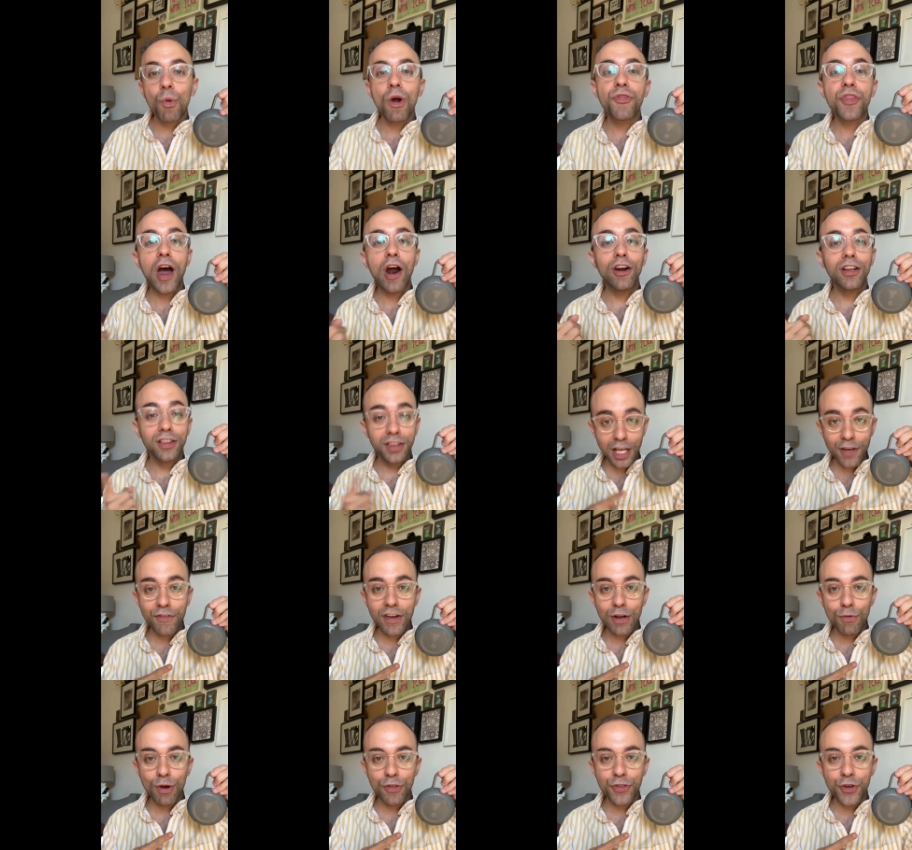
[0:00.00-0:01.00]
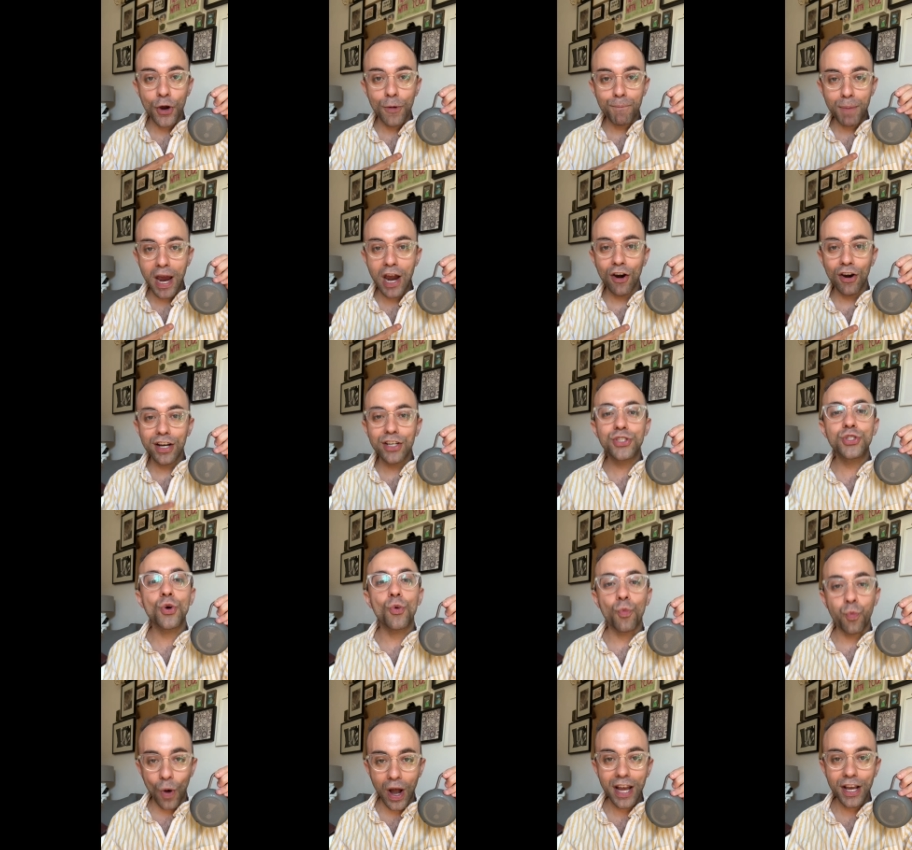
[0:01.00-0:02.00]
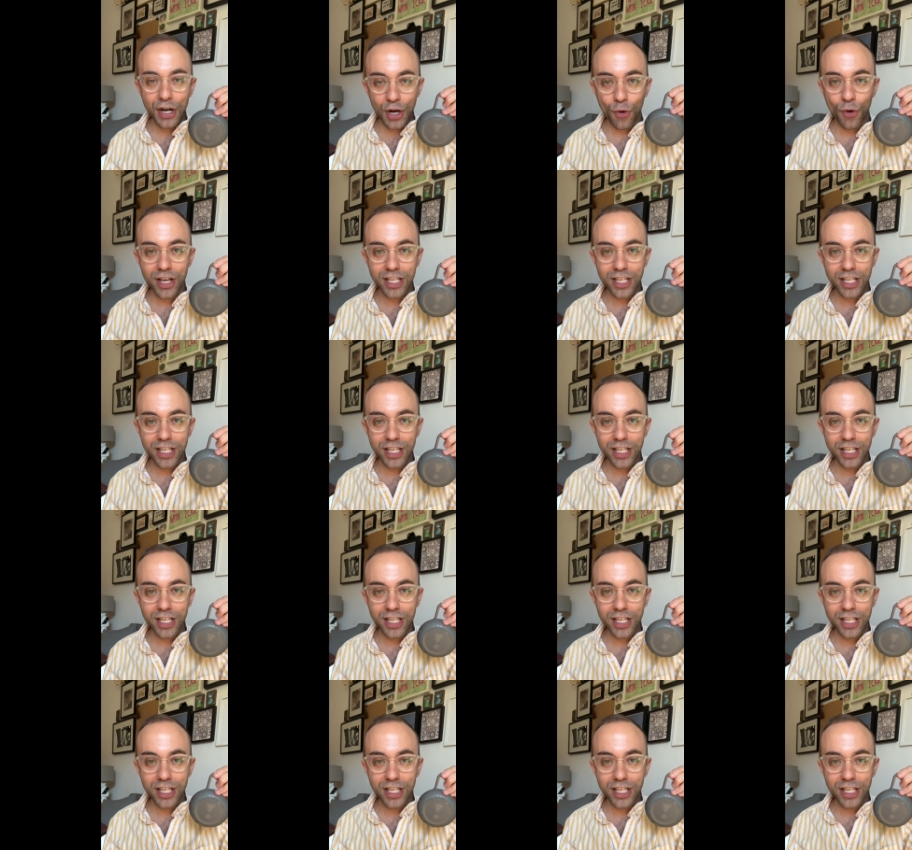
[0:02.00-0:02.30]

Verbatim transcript: with our Living with Your Parents white